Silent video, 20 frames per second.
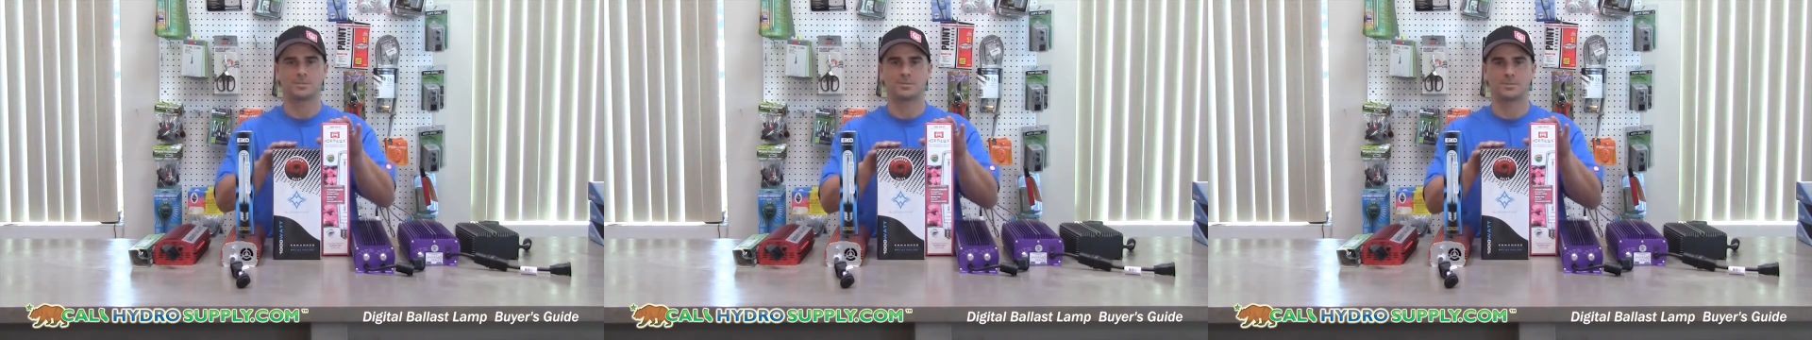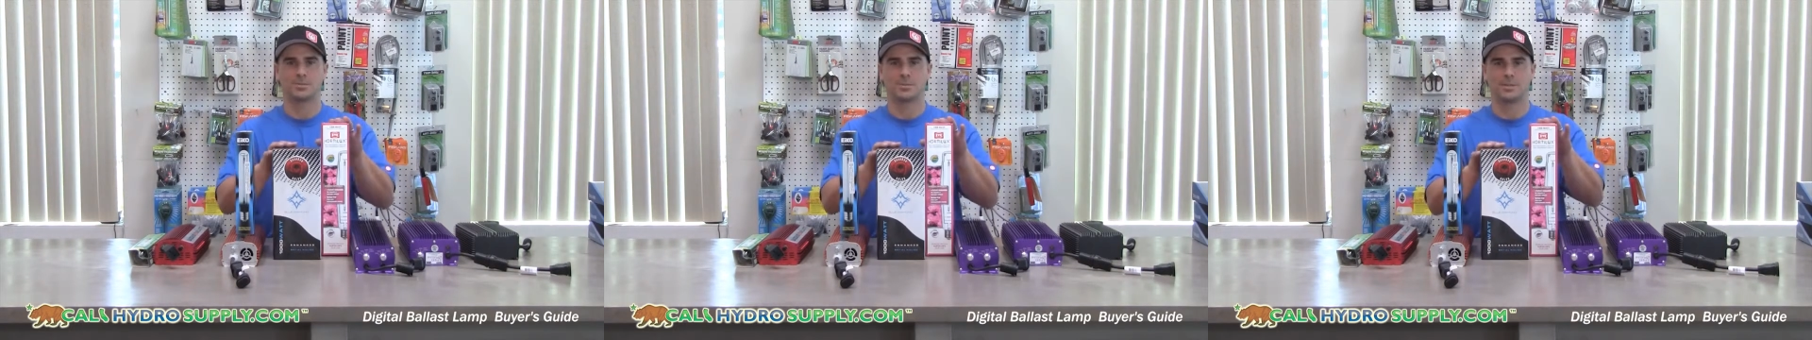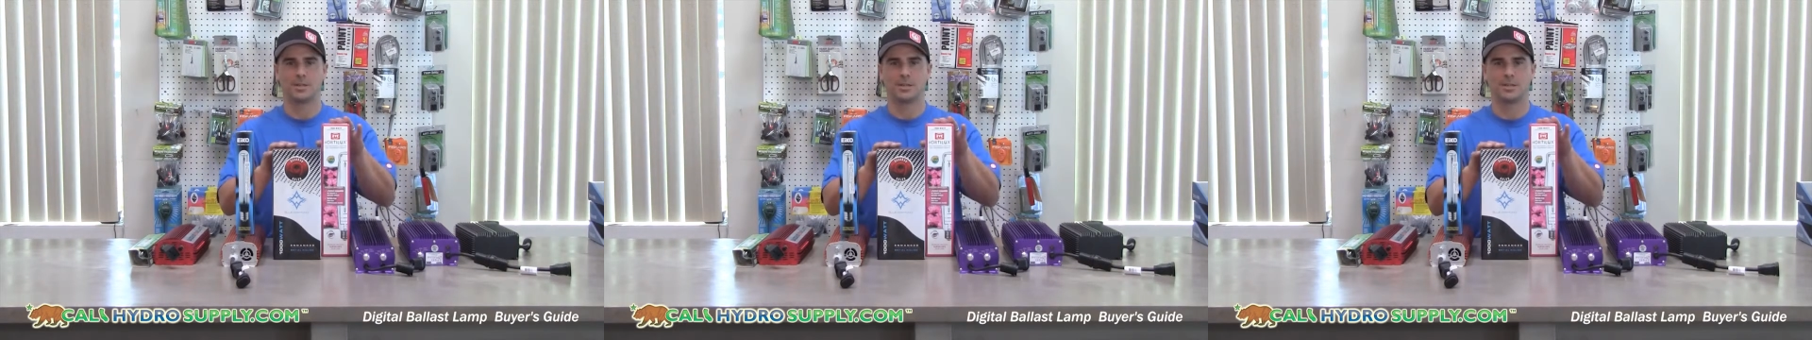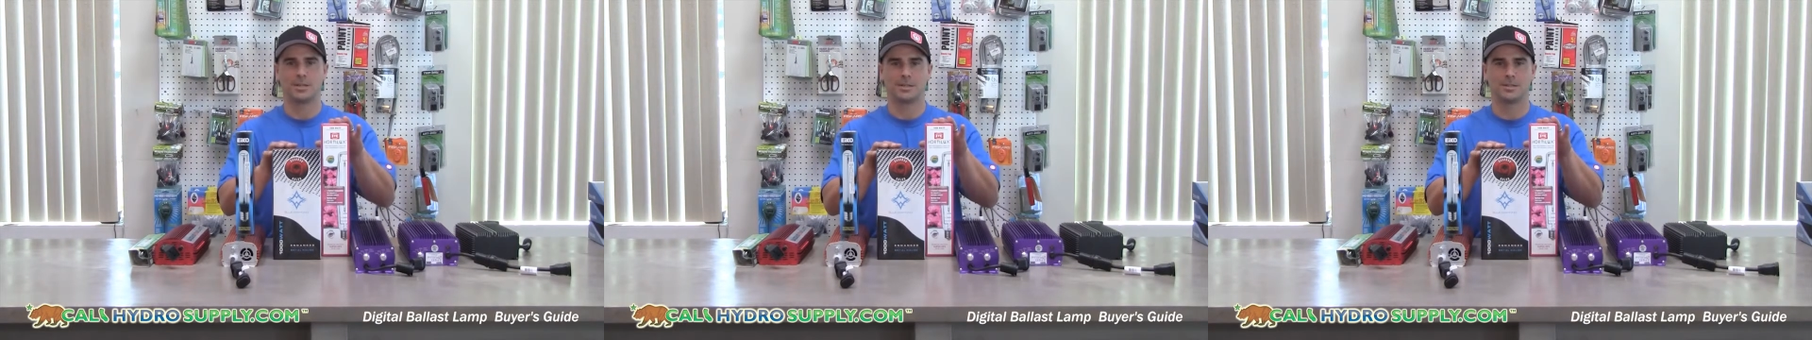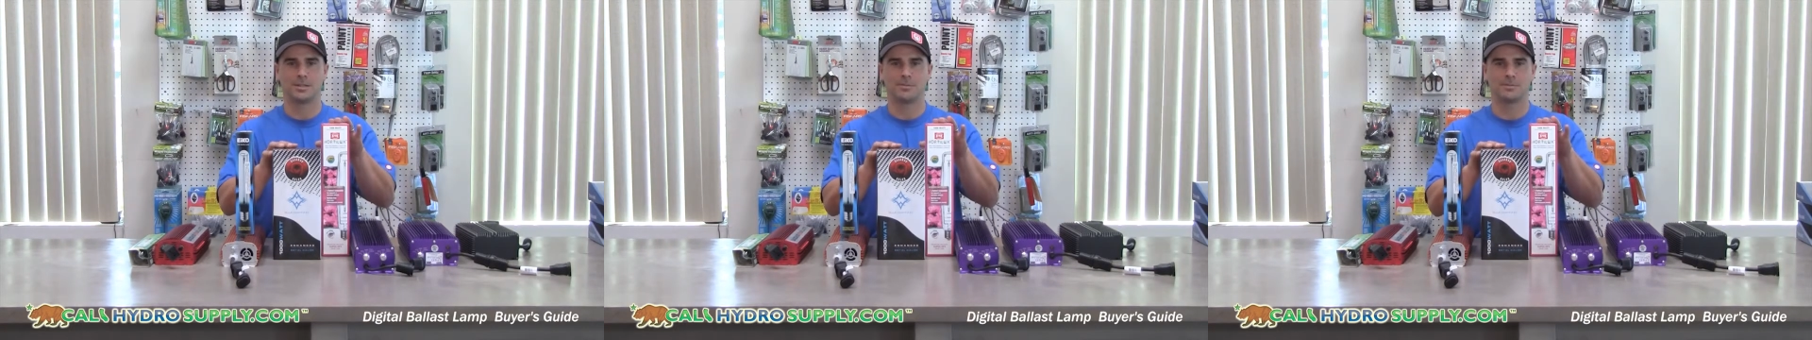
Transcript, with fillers: for tuning in.